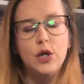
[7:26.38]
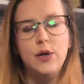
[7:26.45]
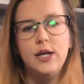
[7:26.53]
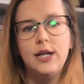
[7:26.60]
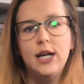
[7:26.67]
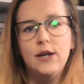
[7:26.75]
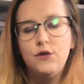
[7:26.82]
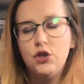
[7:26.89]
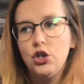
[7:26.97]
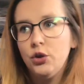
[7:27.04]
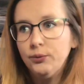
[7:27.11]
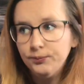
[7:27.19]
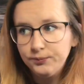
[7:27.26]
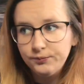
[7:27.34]
he gave you
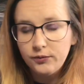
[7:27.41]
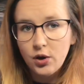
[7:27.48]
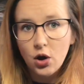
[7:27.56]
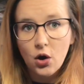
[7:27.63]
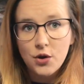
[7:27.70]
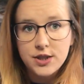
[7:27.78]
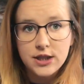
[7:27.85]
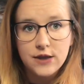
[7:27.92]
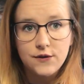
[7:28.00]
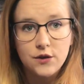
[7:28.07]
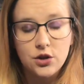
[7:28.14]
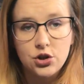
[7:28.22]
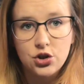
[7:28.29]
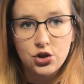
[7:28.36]
lots of
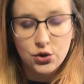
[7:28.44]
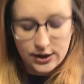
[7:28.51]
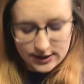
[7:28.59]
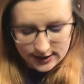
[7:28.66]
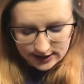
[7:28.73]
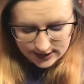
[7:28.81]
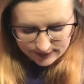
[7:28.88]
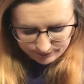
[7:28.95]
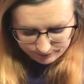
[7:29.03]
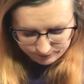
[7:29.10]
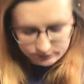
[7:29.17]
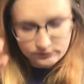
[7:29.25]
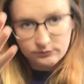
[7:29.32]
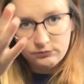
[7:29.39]
different choices
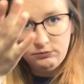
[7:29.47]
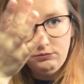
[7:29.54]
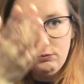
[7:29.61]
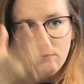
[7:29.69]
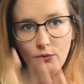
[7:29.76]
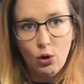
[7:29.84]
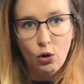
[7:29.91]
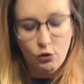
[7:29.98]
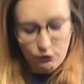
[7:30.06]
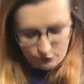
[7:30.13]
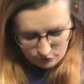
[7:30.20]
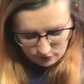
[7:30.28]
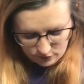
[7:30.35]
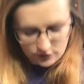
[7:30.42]

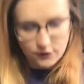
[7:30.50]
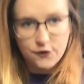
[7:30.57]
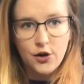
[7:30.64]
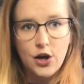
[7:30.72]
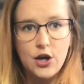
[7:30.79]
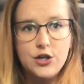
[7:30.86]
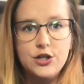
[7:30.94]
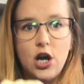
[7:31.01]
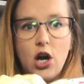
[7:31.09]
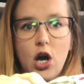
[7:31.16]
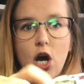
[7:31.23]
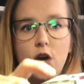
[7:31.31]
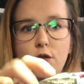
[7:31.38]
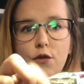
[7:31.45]
of the first
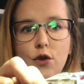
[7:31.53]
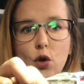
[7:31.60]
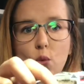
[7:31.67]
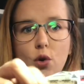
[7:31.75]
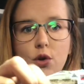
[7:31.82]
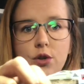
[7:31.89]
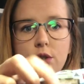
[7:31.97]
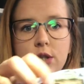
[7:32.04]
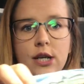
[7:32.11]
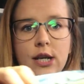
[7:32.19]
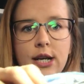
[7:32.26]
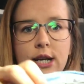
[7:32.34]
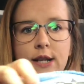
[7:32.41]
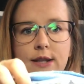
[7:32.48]
half of your wand,
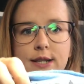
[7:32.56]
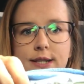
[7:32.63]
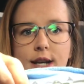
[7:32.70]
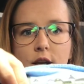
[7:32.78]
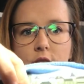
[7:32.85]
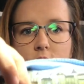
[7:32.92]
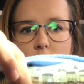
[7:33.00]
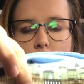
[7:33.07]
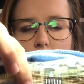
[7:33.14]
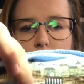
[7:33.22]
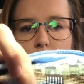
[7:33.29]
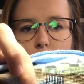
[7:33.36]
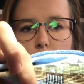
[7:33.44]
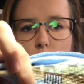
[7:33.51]
the second half
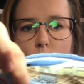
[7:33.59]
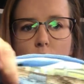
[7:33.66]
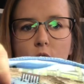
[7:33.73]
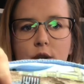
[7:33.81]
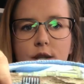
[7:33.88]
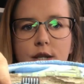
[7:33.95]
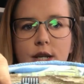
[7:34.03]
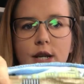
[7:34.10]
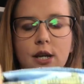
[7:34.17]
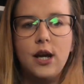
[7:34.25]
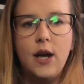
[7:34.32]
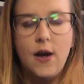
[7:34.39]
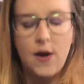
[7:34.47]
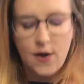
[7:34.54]
of your wand,
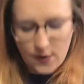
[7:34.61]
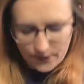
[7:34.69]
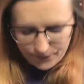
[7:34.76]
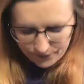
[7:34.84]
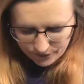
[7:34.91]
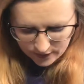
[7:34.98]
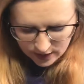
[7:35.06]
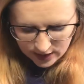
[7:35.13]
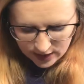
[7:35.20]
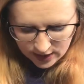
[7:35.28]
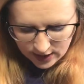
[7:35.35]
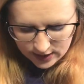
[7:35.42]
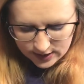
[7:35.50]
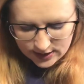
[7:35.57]

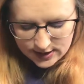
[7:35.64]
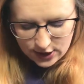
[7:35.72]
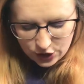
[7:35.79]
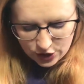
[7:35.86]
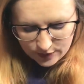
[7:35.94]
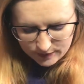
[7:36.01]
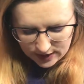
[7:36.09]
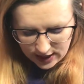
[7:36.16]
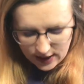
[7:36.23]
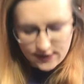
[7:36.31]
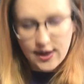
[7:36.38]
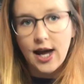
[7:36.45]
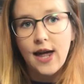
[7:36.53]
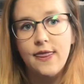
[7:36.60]
to stitch them
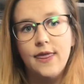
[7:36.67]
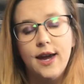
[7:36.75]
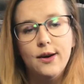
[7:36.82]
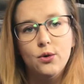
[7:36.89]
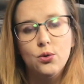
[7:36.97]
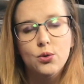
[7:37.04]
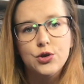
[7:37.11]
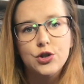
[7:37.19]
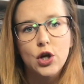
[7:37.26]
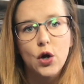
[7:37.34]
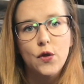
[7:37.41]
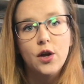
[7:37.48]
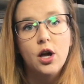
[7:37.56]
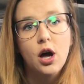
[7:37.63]
together, and then
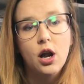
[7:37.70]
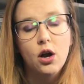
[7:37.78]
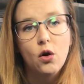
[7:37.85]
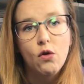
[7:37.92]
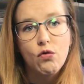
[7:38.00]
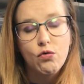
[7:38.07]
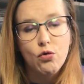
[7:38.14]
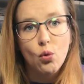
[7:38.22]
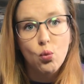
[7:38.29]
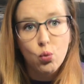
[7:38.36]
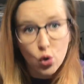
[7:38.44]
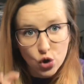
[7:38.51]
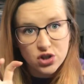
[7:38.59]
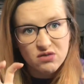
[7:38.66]
also the colour of the
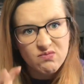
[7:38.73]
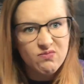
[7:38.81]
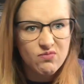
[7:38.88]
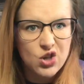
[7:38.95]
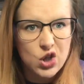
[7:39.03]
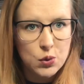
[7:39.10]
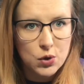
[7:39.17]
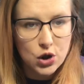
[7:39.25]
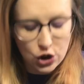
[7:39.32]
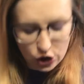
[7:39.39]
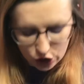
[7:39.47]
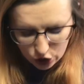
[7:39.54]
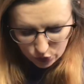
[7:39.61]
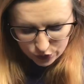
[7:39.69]
wood that you were going to
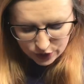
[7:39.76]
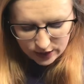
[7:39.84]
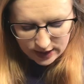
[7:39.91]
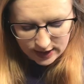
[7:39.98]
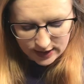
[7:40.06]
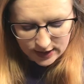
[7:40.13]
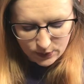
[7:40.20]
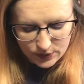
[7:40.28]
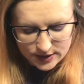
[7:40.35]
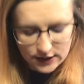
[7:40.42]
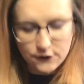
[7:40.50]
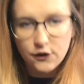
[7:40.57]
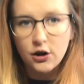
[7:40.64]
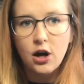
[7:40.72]
use. So there was
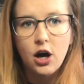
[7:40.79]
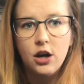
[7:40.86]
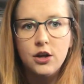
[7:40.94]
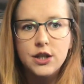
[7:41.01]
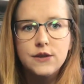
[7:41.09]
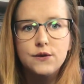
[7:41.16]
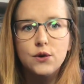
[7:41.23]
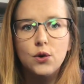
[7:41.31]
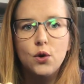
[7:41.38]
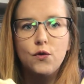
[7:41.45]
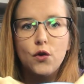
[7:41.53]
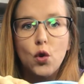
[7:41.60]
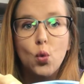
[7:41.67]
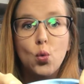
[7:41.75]
different colours
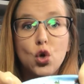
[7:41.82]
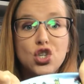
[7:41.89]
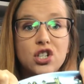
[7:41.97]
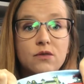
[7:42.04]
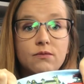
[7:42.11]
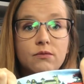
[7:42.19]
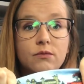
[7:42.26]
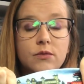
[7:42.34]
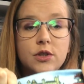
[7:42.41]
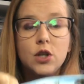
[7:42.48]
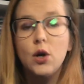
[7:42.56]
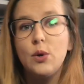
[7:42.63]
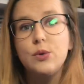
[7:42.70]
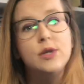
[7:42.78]
for the wood. So
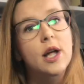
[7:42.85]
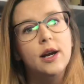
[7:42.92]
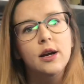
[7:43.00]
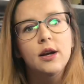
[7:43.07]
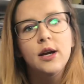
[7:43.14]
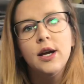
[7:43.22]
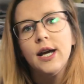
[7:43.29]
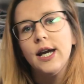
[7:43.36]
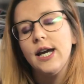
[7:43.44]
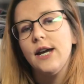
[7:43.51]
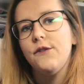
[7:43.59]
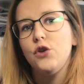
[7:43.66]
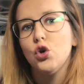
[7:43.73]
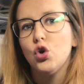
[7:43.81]
it was like
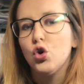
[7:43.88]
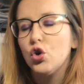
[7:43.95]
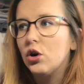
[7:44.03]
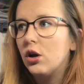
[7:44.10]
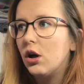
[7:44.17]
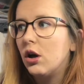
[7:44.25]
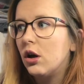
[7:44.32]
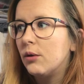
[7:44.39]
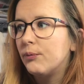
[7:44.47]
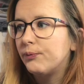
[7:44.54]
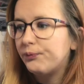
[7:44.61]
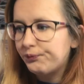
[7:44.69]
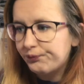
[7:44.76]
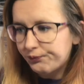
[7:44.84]
if your
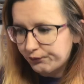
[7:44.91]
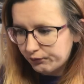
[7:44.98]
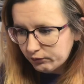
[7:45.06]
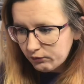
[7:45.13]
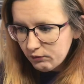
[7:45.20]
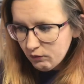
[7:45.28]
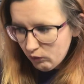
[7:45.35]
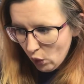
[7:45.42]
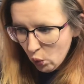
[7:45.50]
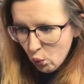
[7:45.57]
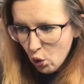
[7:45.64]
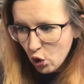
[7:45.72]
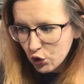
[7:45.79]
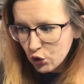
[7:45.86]

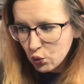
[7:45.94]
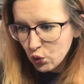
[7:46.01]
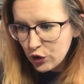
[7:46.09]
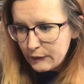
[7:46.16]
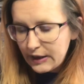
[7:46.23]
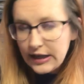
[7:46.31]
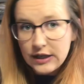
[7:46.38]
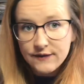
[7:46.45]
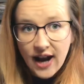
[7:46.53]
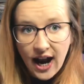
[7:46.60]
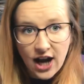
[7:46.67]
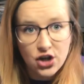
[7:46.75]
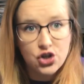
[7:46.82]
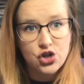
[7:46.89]
wand was made of
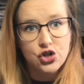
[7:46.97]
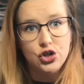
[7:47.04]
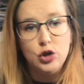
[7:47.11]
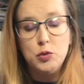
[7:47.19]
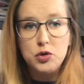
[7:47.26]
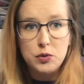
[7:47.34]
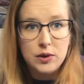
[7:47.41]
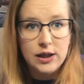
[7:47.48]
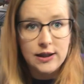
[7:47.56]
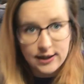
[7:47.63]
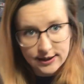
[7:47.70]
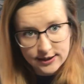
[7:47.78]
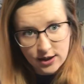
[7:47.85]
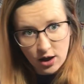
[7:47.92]
ash, you would do it in
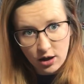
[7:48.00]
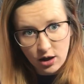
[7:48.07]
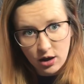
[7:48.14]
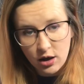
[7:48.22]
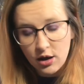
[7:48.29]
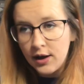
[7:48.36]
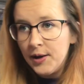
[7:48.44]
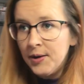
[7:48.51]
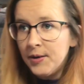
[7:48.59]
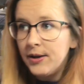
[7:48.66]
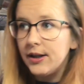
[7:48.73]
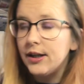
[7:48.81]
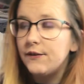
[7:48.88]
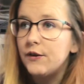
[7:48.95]
this colour.
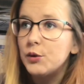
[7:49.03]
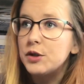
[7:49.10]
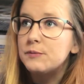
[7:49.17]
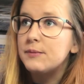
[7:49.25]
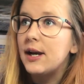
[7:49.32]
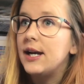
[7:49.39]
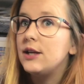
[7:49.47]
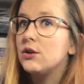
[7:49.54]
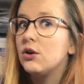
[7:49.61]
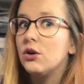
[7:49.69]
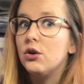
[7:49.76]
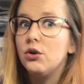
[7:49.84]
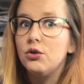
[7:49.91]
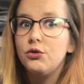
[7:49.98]
If it was made
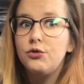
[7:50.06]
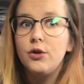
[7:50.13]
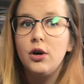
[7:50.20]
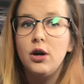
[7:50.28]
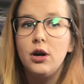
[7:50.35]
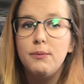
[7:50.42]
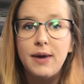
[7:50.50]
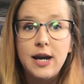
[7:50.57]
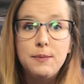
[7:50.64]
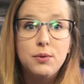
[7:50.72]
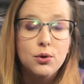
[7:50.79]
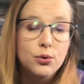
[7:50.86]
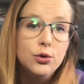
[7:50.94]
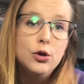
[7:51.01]
of
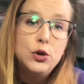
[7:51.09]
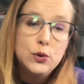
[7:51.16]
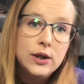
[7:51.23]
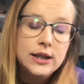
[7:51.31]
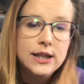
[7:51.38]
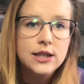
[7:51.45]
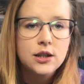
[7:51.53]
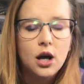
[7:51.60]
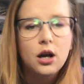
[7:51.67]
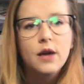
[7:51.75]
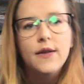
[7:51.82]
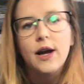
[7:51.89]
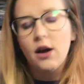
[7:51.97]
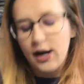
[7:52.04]
maple, you'd do it in this colour,
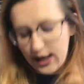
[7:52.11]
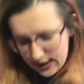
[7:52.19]
that kind of